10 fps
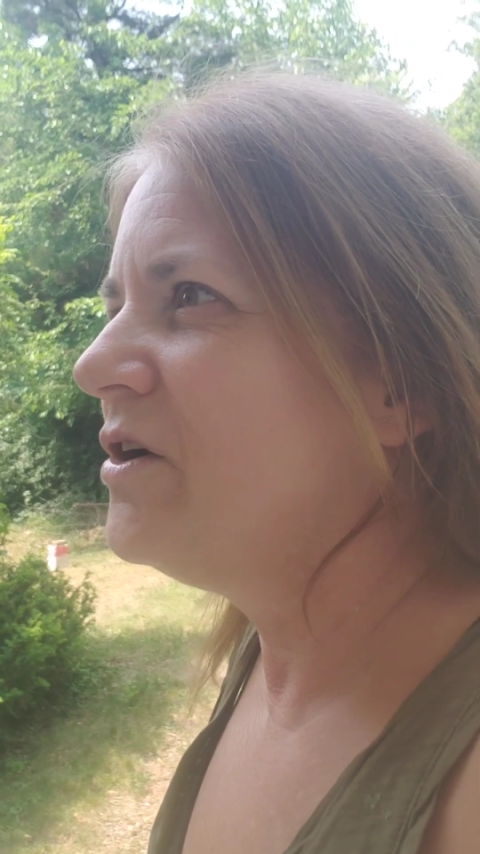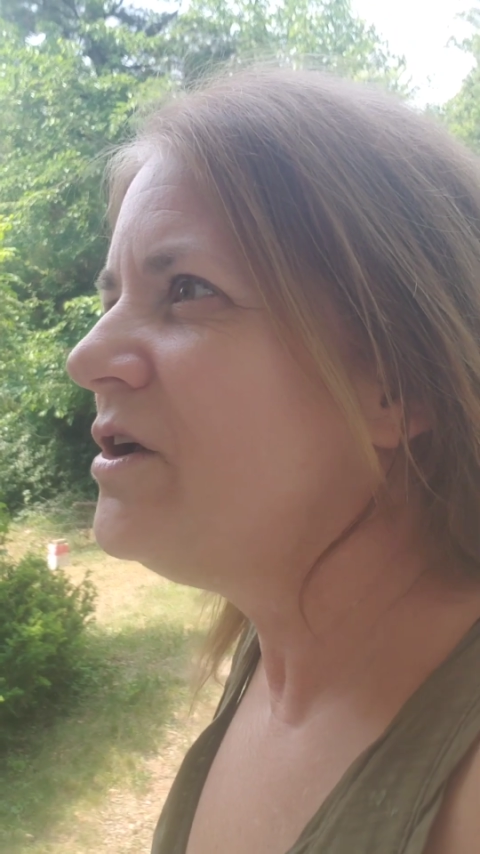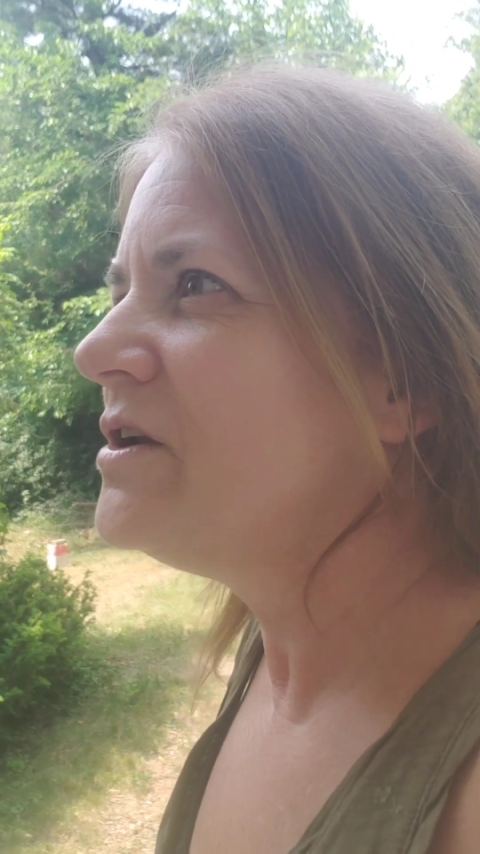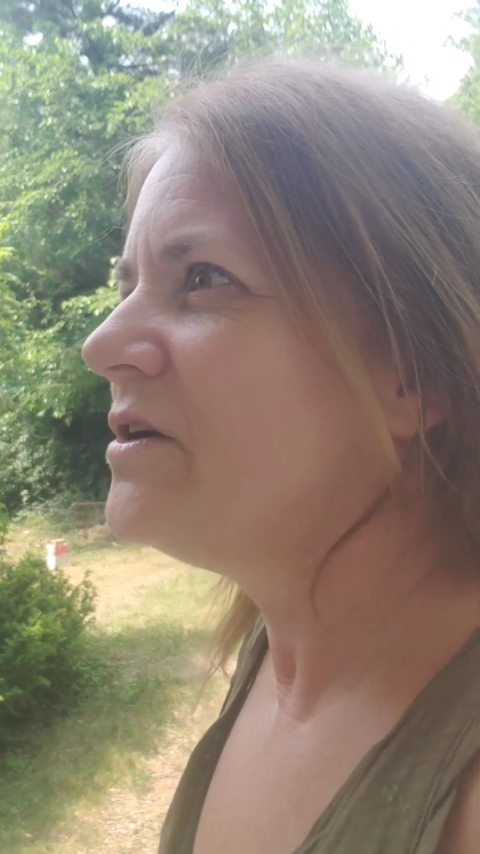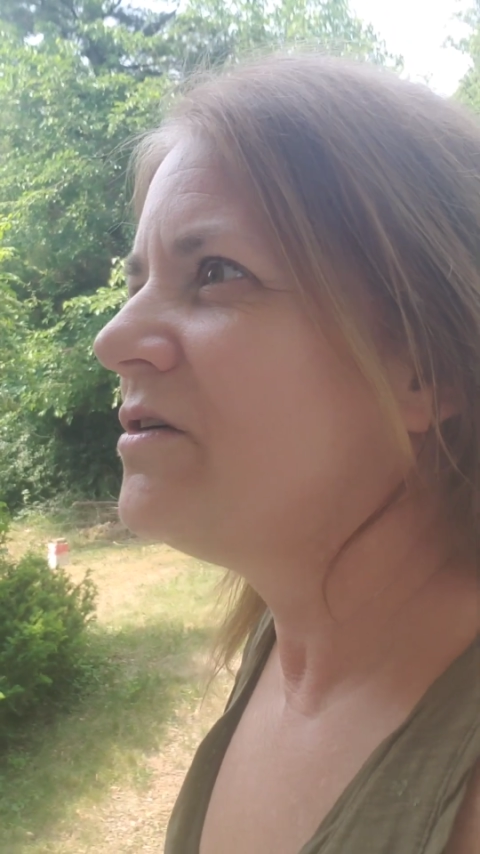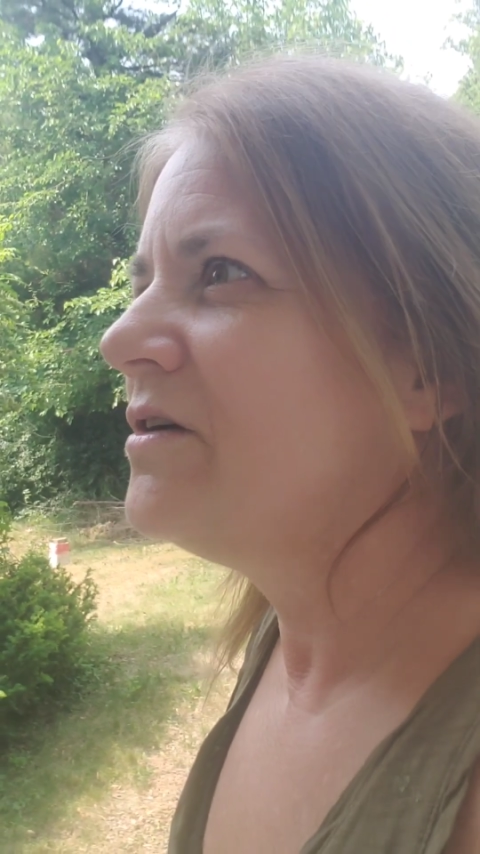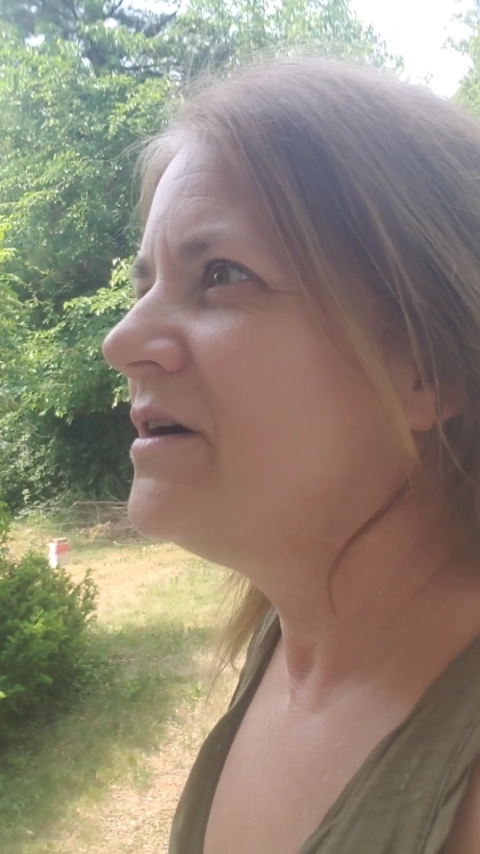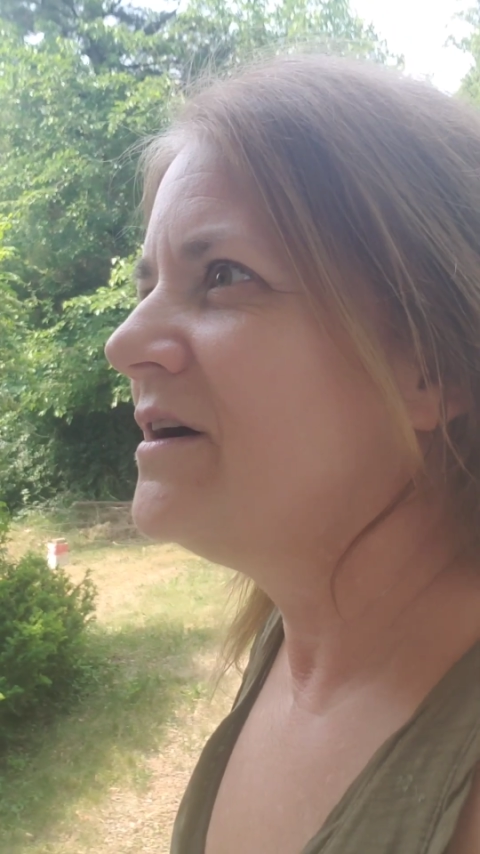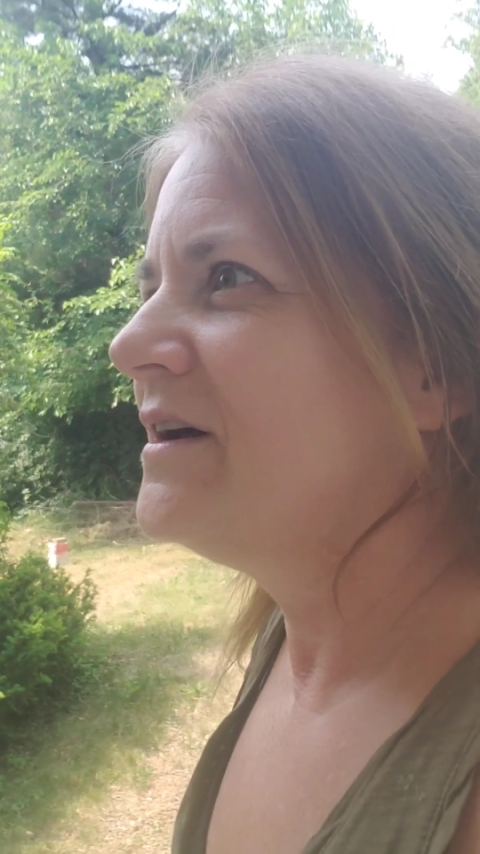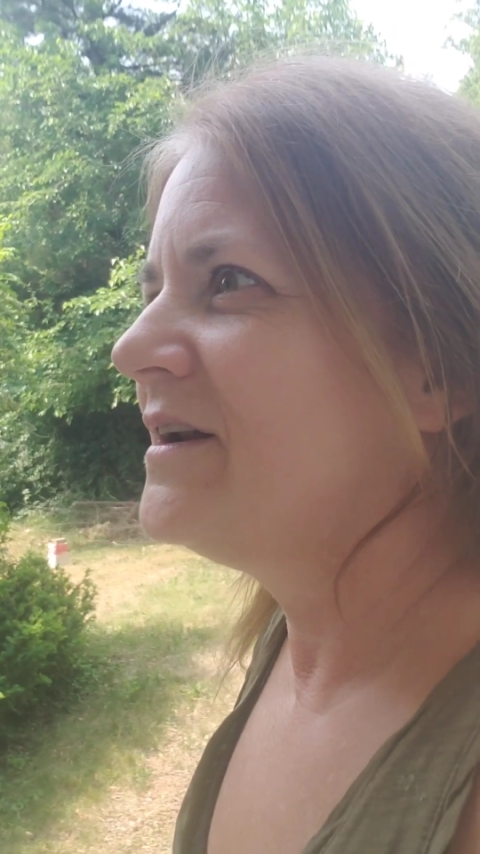know you do?
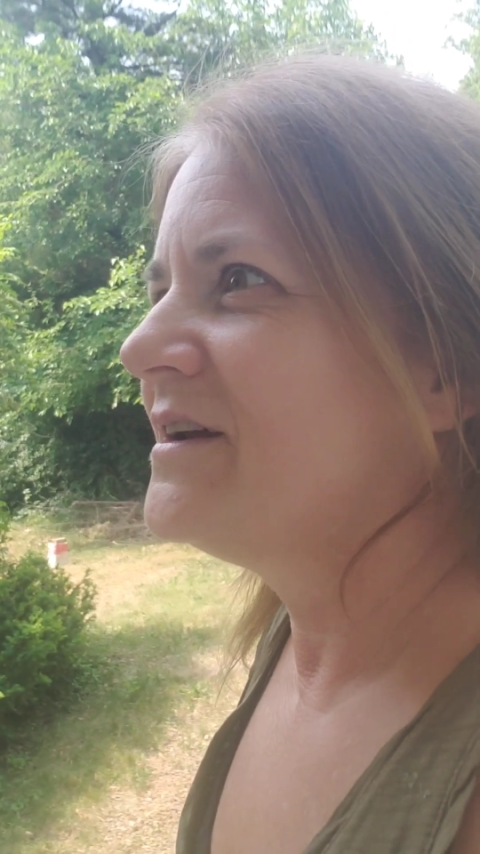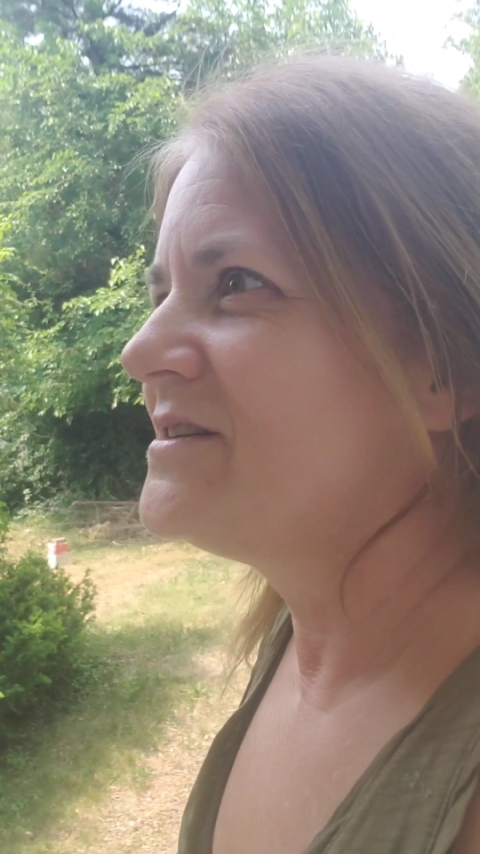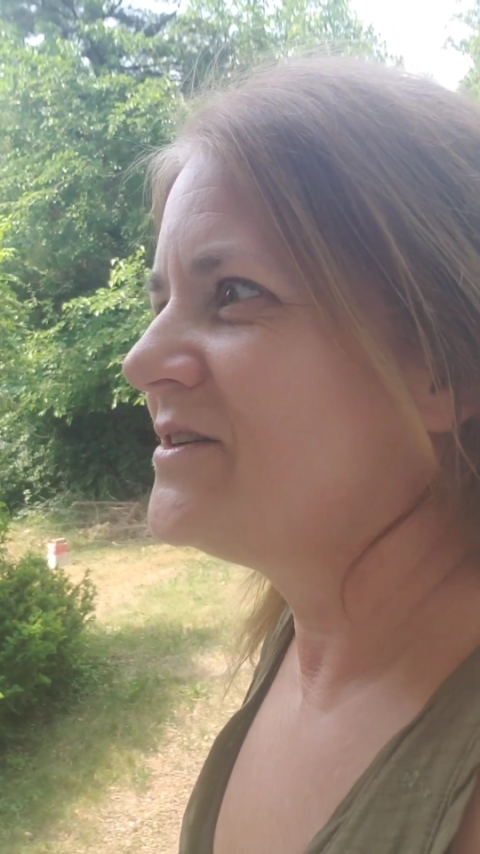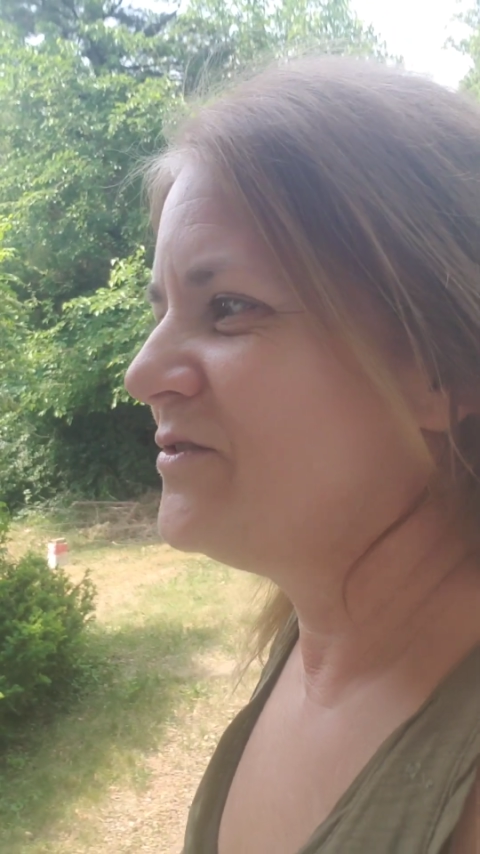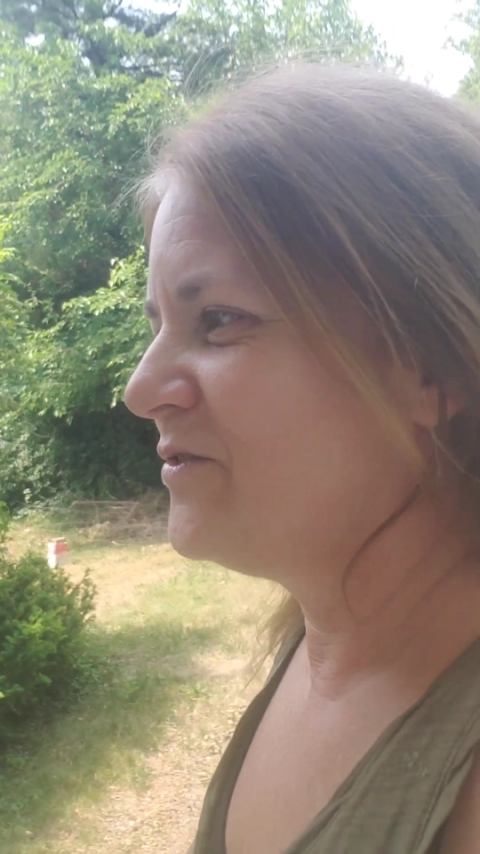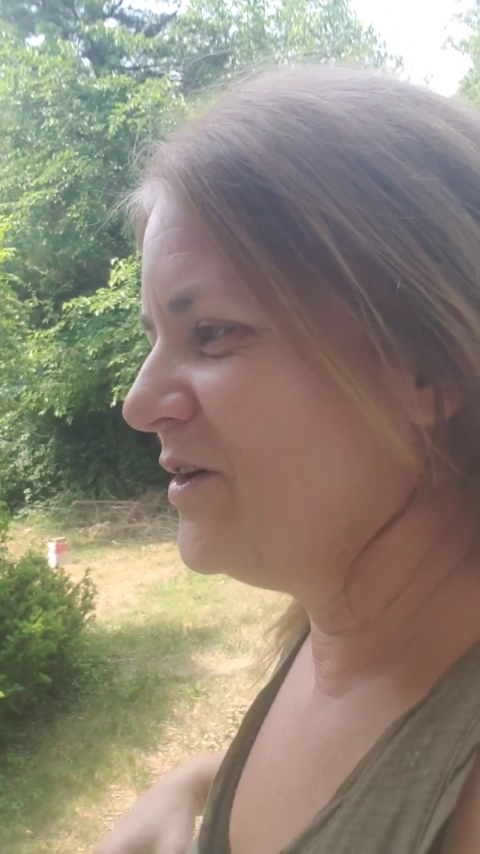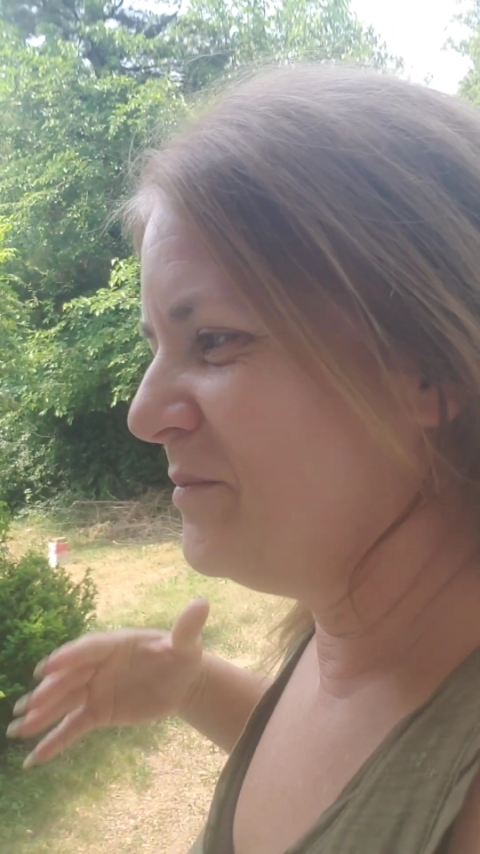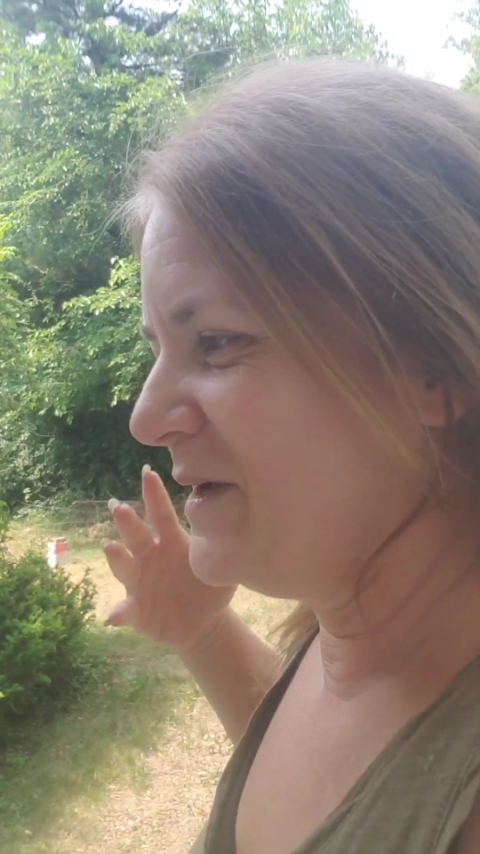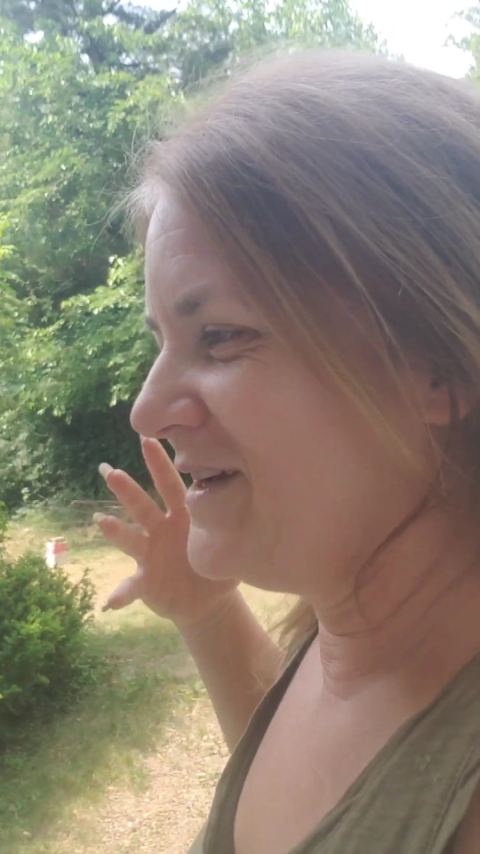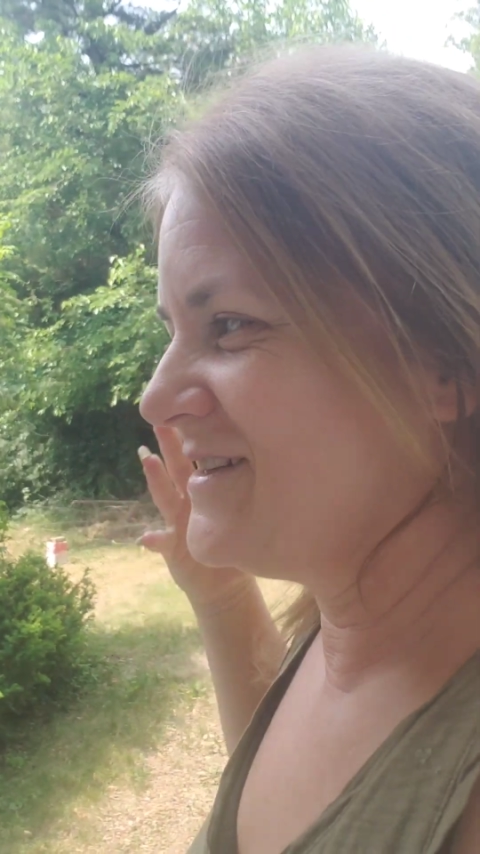And I said, well,
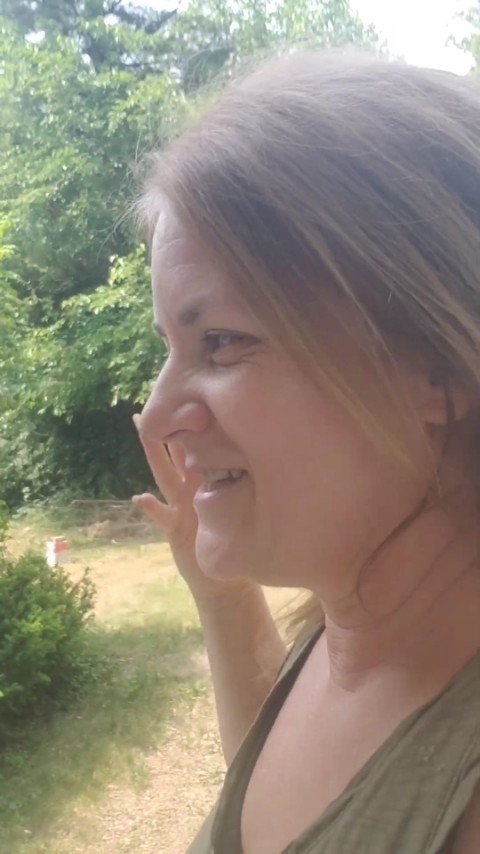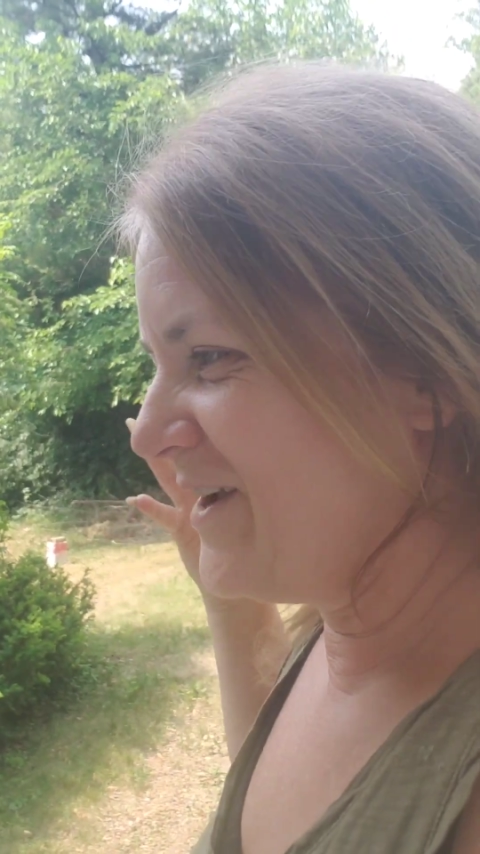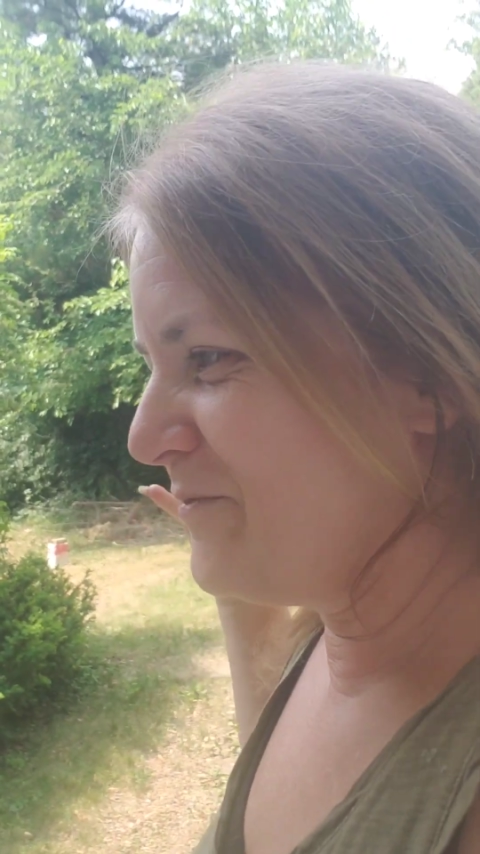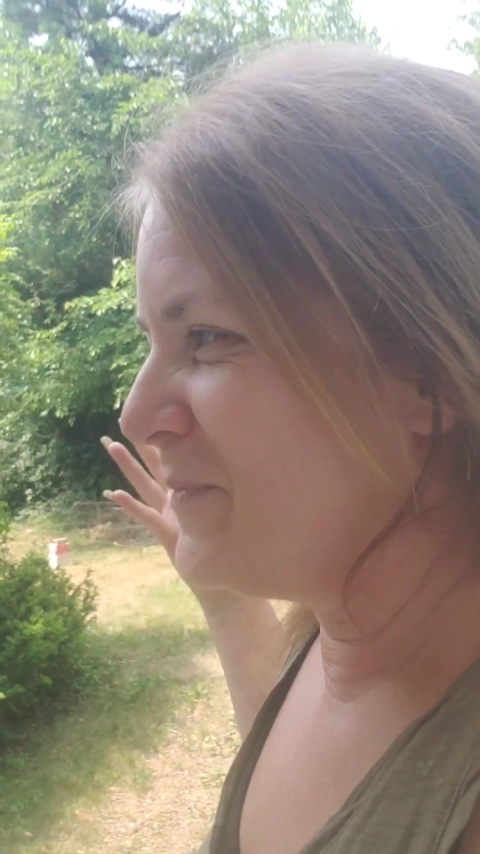because I've